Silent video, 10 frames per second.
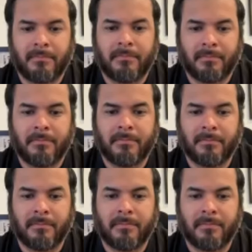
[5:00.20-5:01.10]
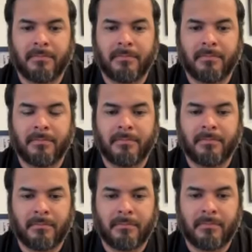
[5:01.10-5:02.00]

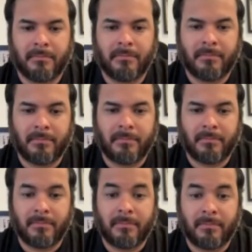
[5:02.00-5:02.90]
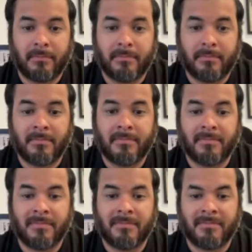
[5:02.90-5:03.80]

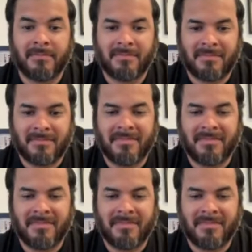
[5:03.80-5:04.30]
This person isn't speaking.